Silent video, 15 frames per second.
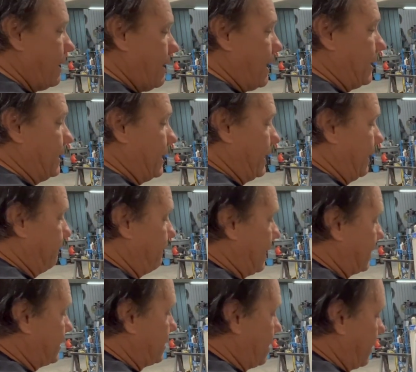And then if
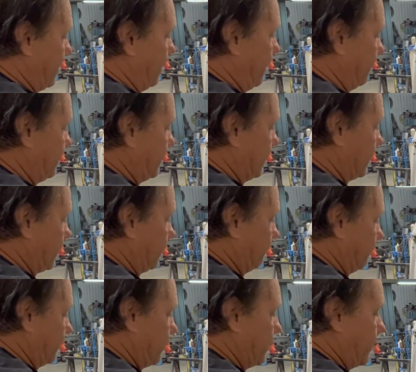that's not enough to get the
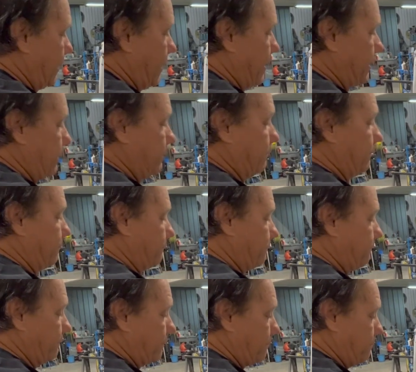converter out, you'll
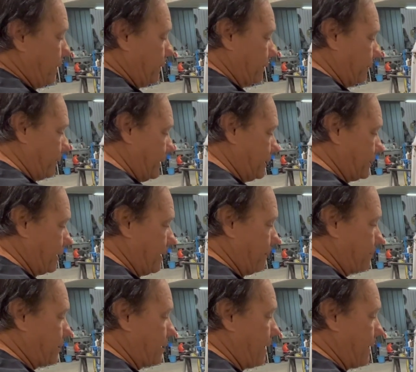be able to raise it up,
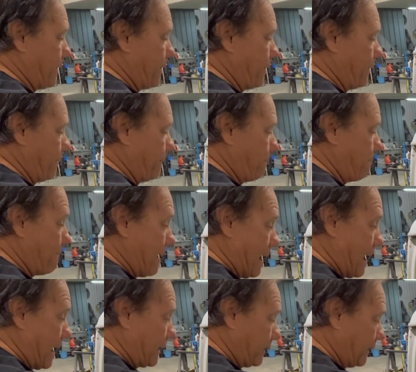slide it on
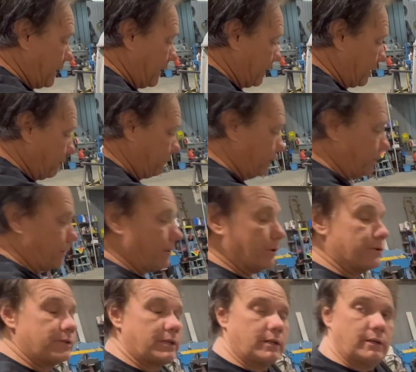back, and the converter will
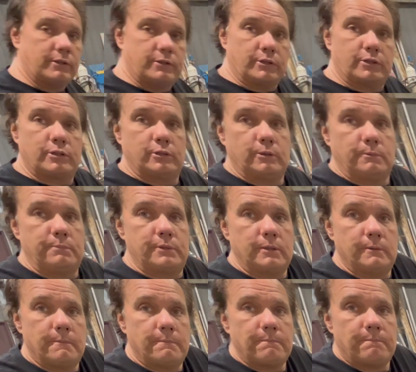sit on your tubes.
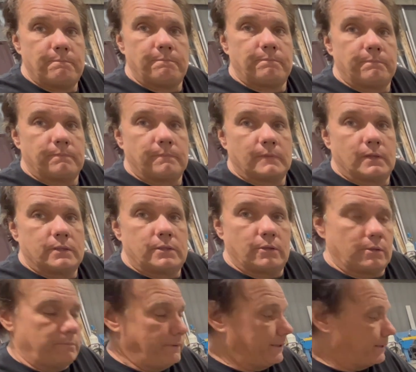So
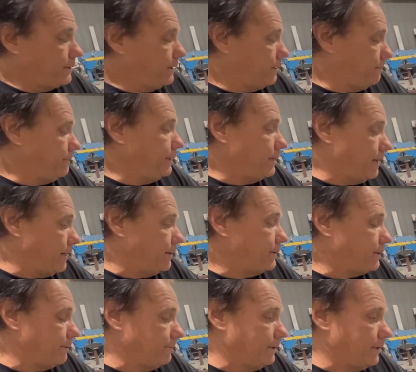it'll be nice.
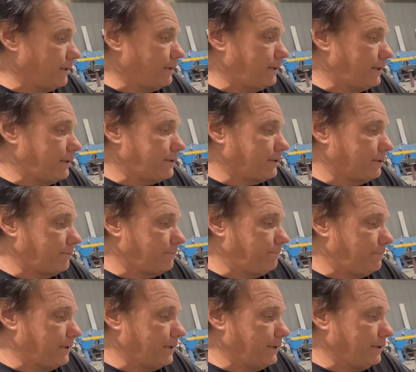I mean, that's a
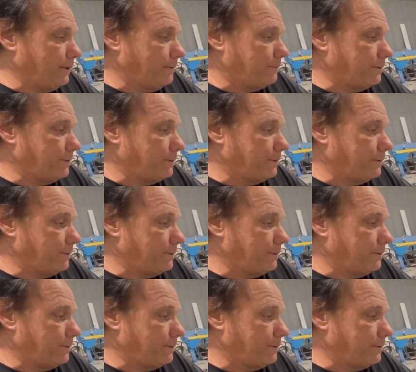big help.